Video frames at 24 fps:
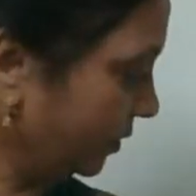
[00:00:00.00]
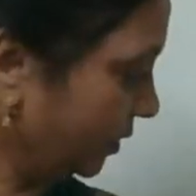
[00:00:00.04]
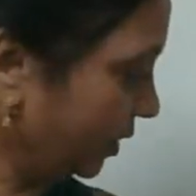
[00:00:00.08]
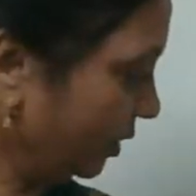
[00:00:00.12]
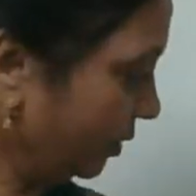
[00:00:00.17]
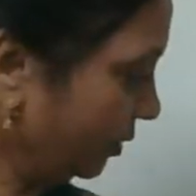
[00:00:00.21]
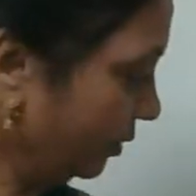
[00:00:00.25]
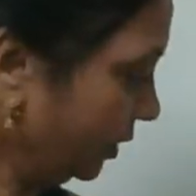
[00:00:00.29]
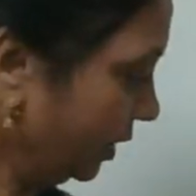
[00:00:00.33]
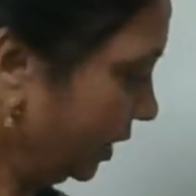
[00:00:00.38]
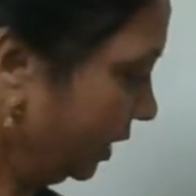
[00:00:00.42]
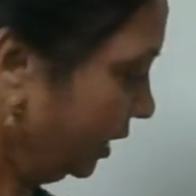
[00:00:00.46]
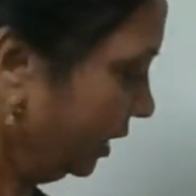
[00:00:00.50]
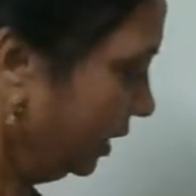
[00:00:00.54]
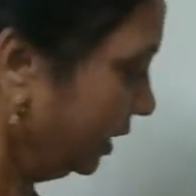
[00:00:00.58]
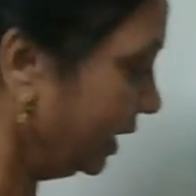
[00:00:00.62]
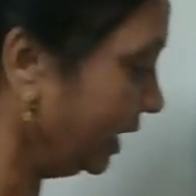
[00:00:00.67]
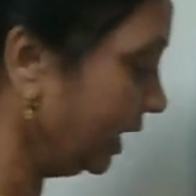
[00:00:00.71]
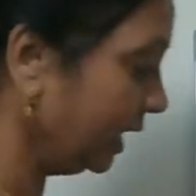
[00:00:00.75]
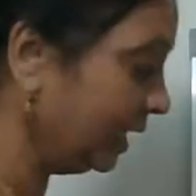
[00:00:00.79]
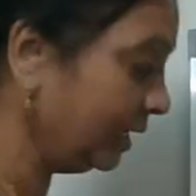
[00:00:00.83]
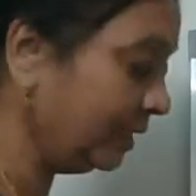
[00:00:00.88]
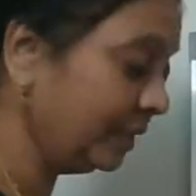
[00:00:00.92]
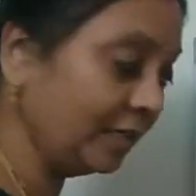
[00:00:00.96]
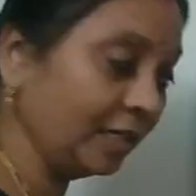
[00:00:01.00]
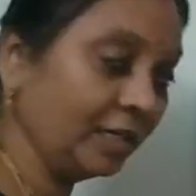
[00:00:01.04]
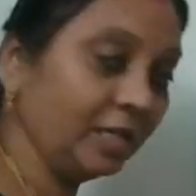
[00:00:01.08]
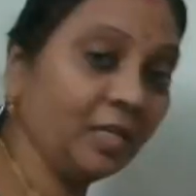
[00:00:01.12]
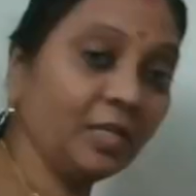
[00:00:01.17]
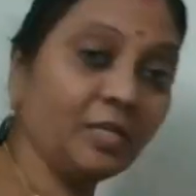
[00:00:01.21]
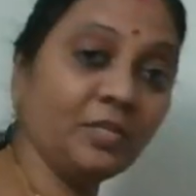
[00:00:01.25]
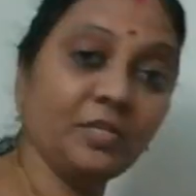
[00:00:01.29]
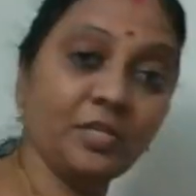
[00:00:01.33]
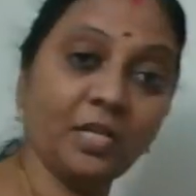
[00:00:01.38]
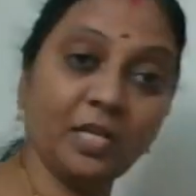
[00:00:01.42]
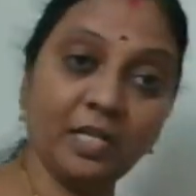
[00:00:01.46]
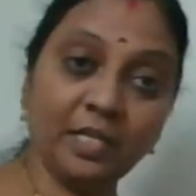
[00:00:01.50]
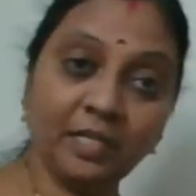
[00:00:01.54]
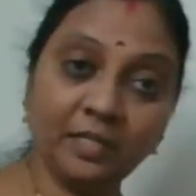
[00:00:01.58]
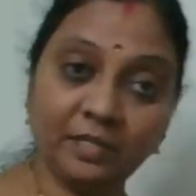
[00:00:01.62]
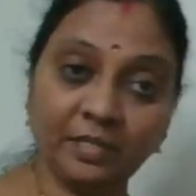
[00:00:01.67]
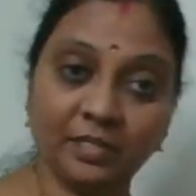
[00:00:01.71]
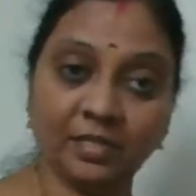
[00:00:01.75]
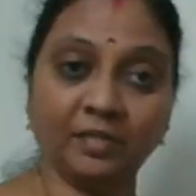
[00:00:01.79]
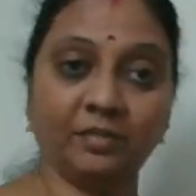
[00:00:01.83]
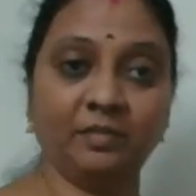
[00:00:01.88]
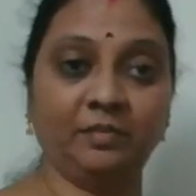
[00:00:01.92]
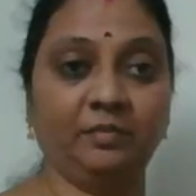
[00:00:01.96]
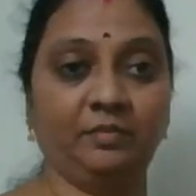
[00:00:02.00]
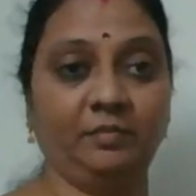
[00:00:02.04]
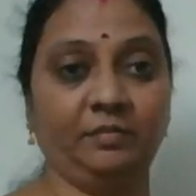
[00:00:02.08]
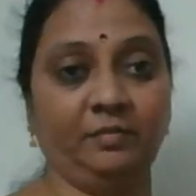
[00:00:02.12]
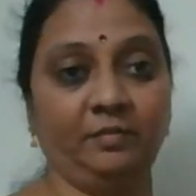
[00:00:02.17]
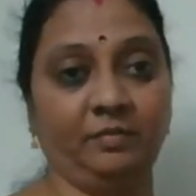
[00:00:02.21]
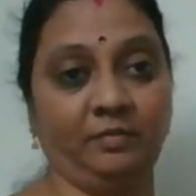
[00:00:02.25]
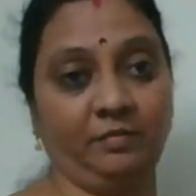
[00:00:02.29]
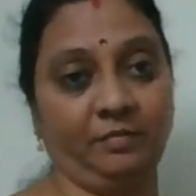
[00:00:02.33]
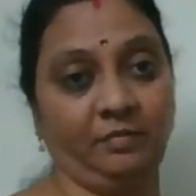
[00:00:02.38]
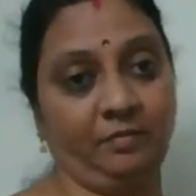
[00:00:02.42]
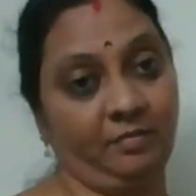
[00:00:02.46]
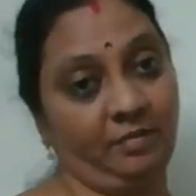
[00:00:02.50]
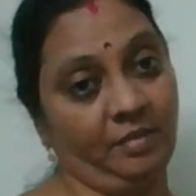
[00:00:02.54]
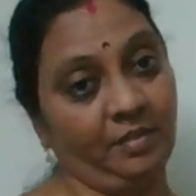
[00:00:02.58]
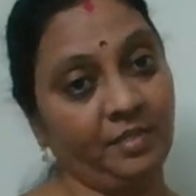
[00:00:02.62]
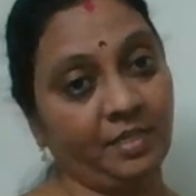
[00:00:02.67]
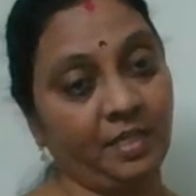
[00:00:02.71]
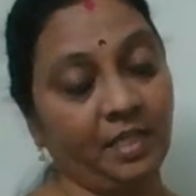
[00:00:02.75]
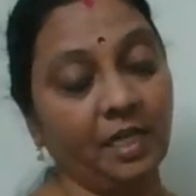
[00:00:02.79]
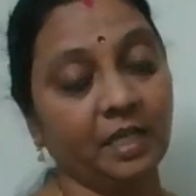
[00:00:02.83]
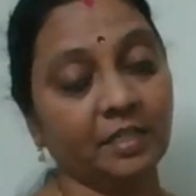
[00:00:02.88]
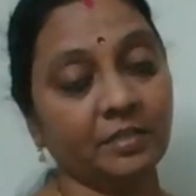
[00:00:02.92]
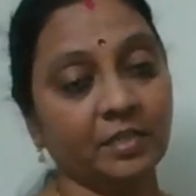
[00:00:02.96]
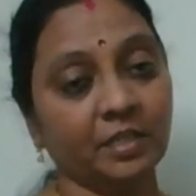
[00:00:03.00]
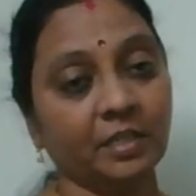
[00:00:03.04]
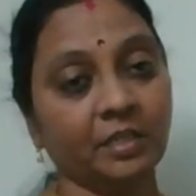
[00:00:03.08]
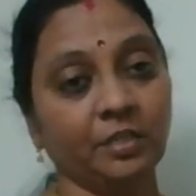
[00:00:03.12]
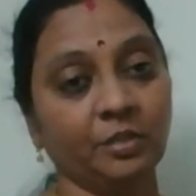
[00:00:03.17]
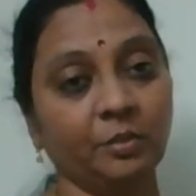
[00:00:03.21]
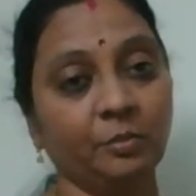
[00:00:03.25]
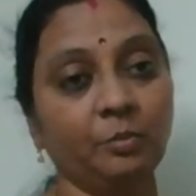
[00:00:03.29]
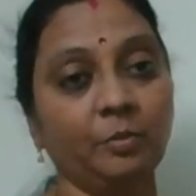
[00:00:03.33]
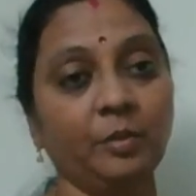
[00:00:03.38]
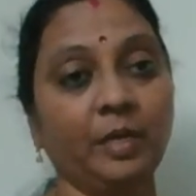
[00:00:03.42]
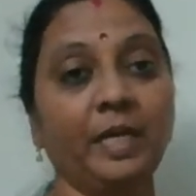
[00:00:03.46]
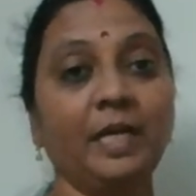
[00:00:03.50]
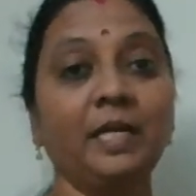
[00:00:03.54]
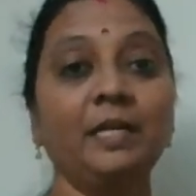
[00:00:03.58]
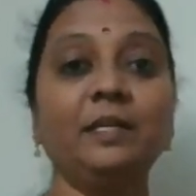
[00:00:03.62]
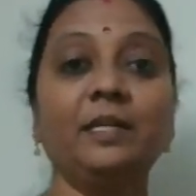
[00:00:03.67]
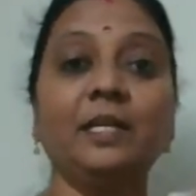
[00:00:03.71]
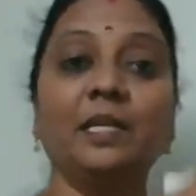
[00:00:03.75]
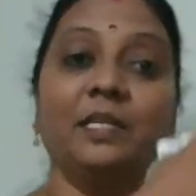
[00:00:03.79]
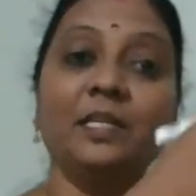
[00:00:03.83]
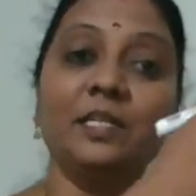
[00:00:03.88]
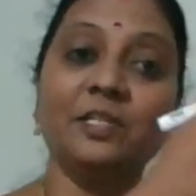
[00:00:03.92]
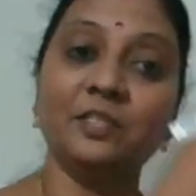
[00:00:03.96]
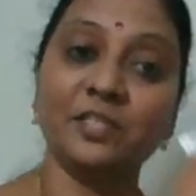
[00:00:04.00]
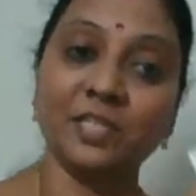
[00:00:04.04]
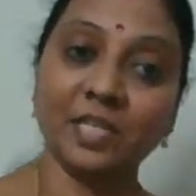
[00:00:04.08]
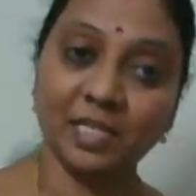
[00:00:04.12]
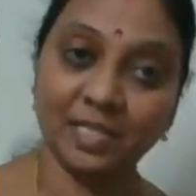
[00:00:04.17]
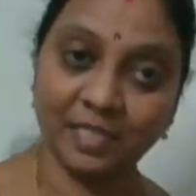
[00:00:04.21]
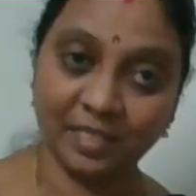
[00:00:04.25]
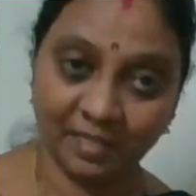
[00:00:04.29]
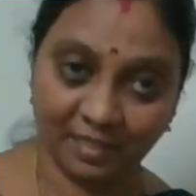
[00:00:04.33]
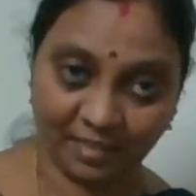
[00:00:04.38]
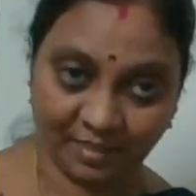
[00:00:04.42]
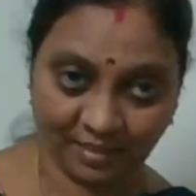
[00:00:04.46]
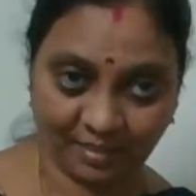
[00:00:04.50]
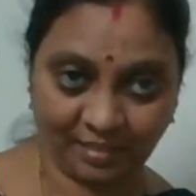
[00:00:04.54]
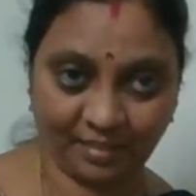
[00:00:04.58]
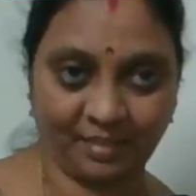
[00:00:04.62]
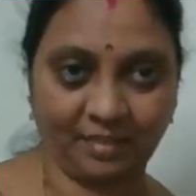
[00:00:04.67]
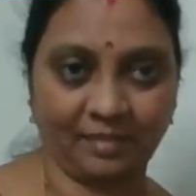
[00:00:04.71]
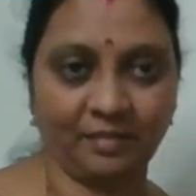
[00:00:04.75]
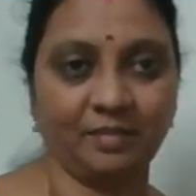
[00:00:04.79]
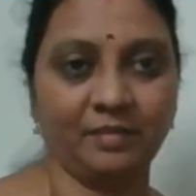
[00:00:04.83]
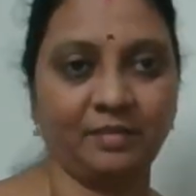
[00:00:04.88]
Okay. Intelligent is an adjective. Intelligence.